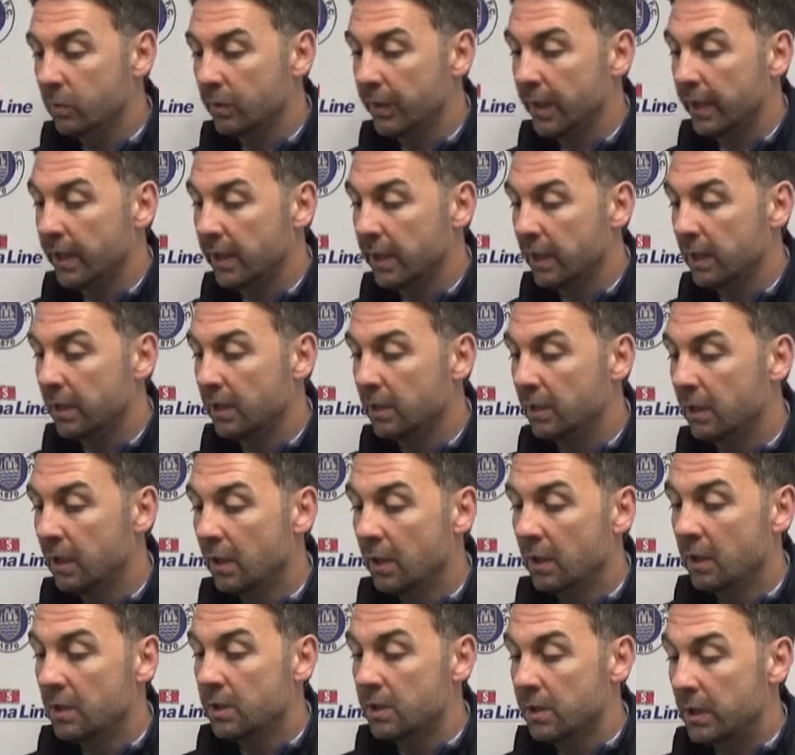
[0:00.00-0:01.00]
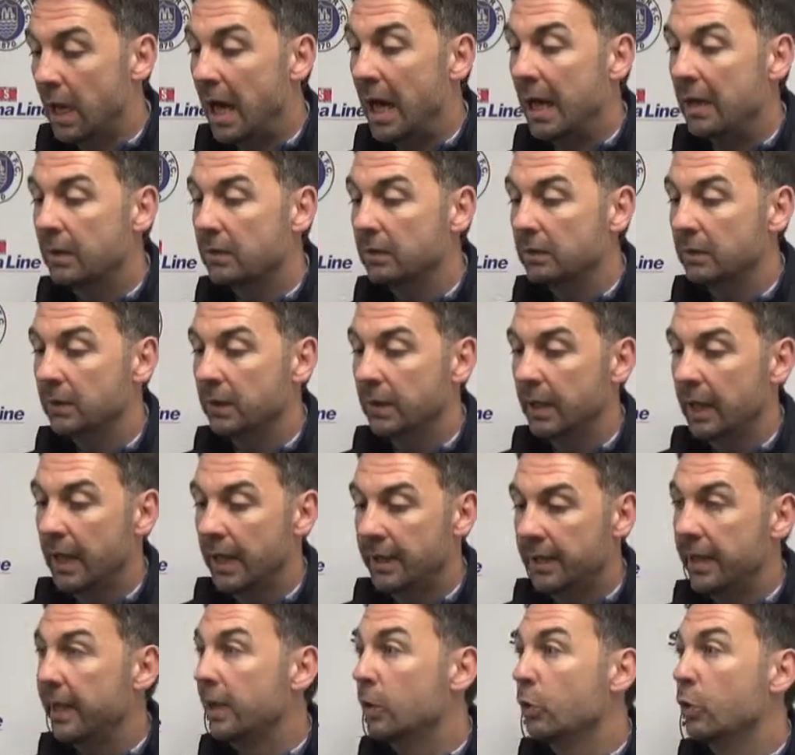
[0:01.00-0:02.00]
that can start
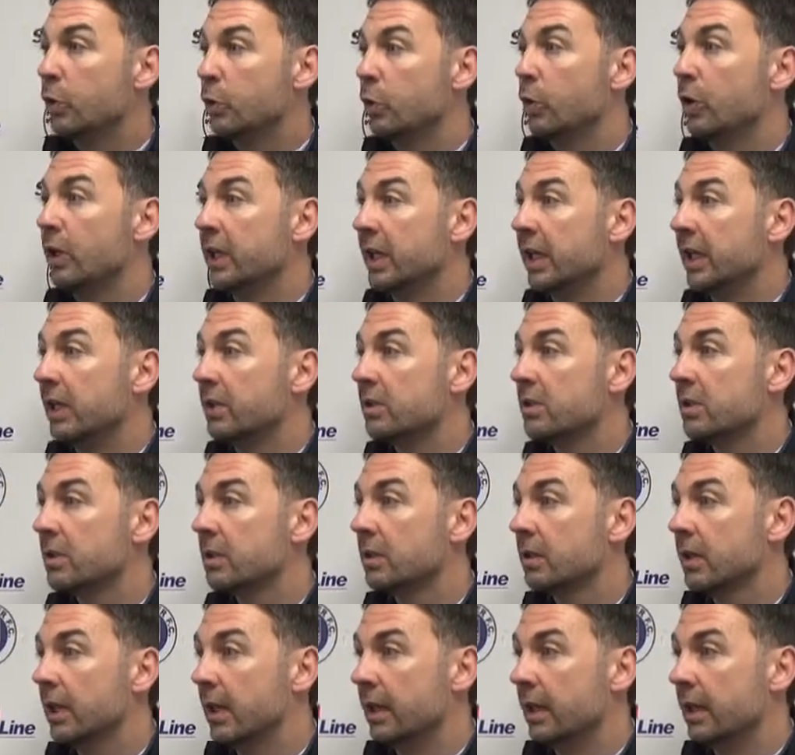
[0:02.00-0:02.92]
and then go through the gears